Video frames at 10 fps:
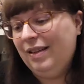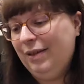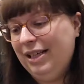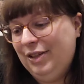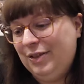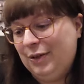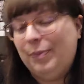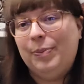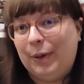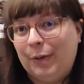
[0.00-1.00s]
I really should
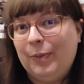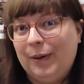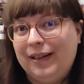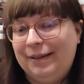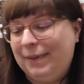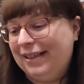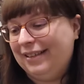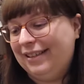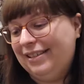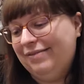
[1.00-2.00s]
stop bulk buying
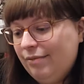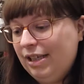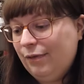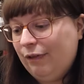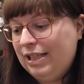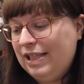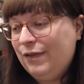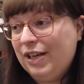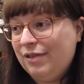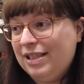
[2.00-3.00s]
manga. Read a friend's
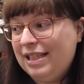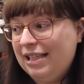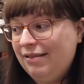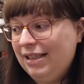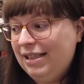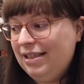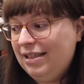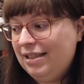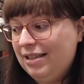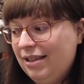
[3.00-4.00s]
favourite series.